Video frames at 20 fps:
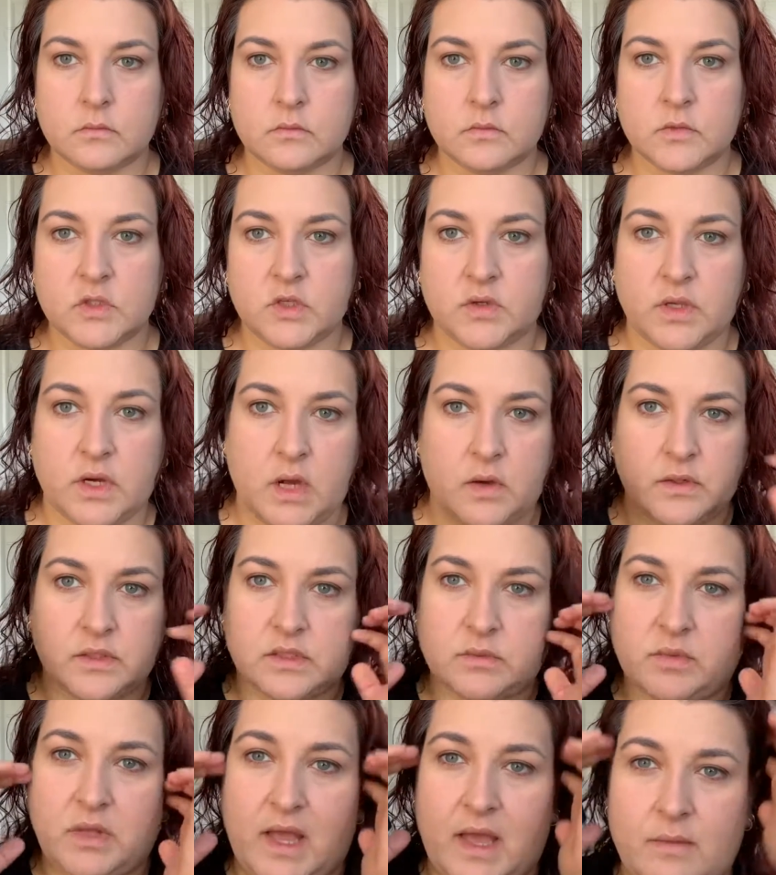you can always
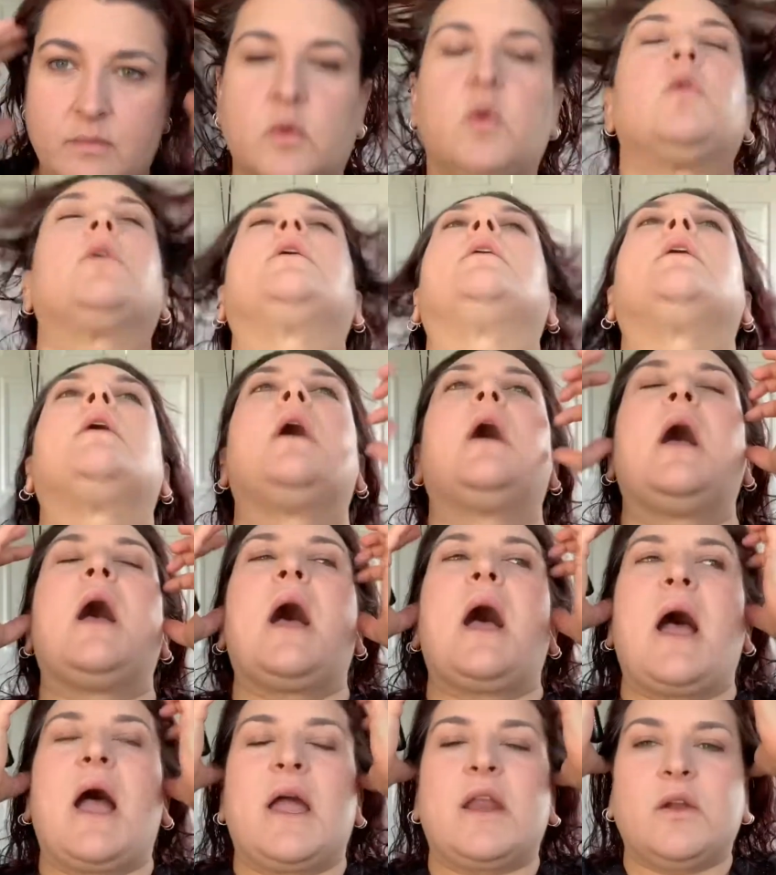apply more.
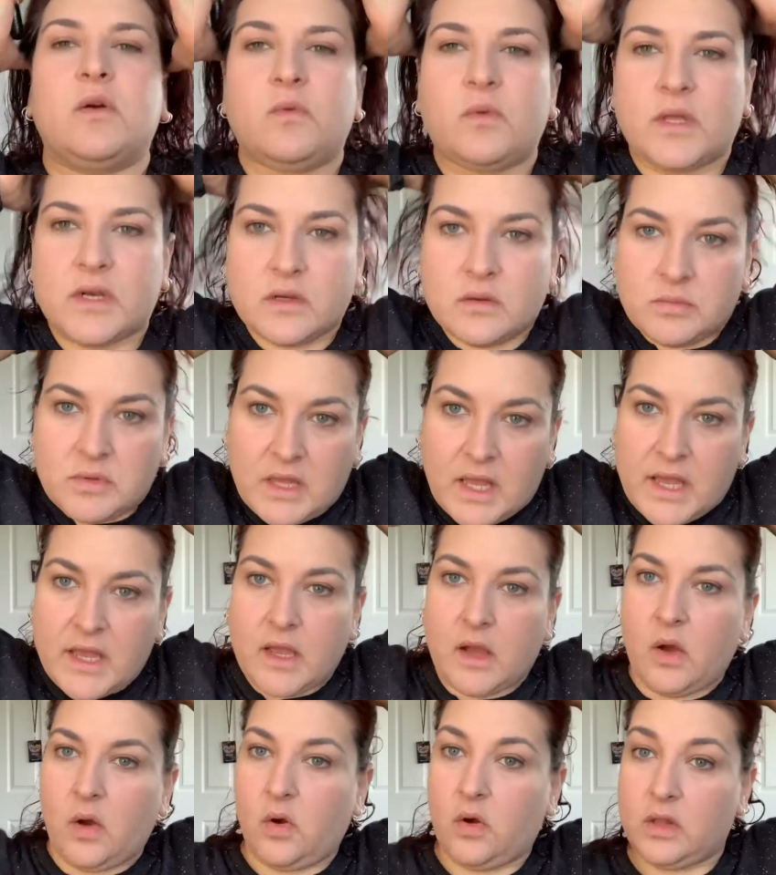I don't want to apply a
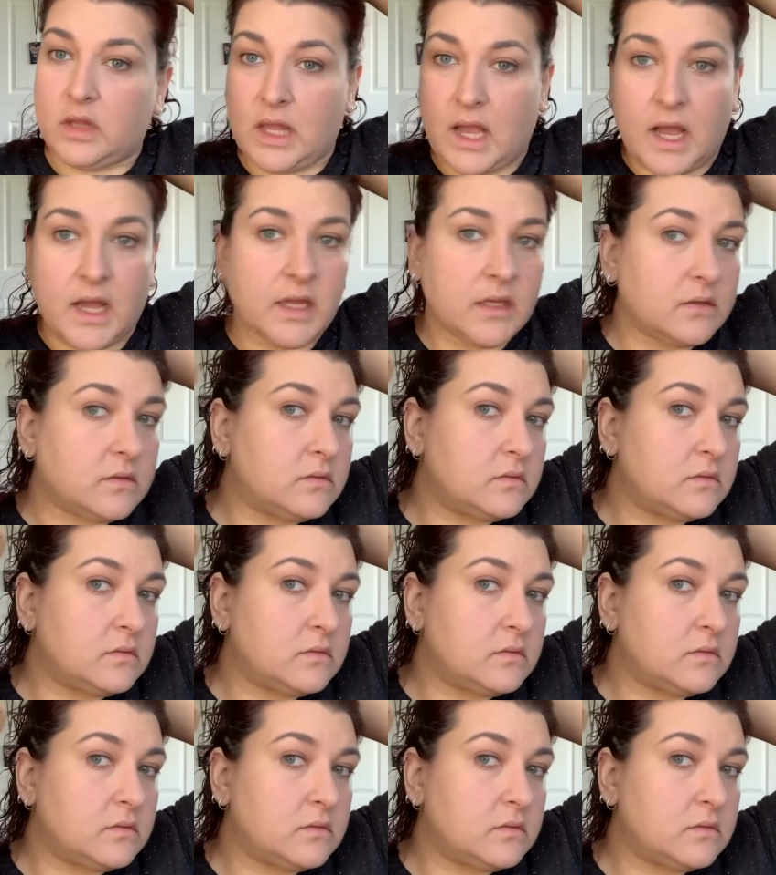whole lot,